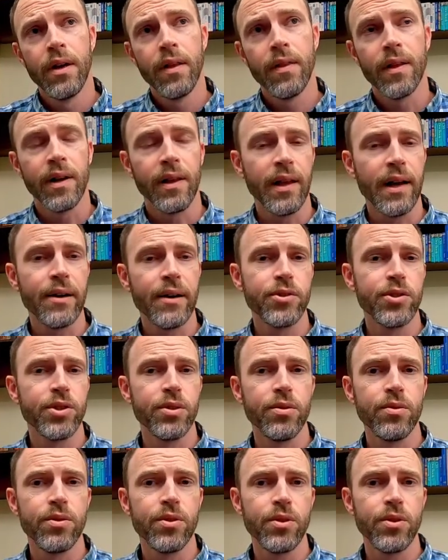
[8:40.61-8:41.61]
that allows
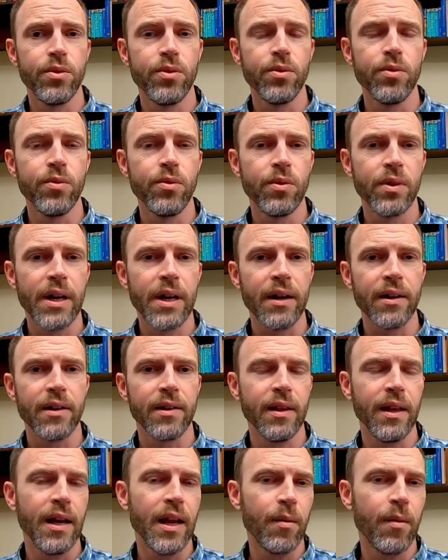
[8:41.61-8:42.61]
you to
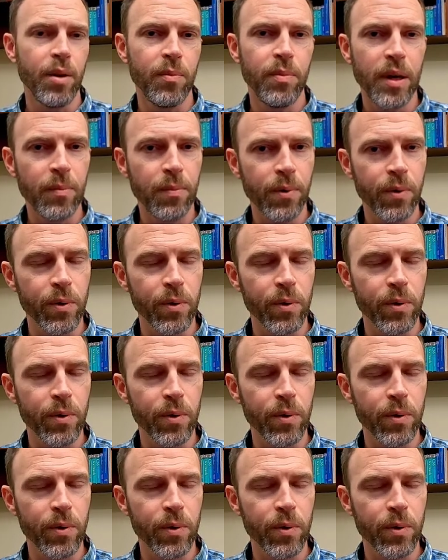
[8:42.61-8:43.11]
calculate how many people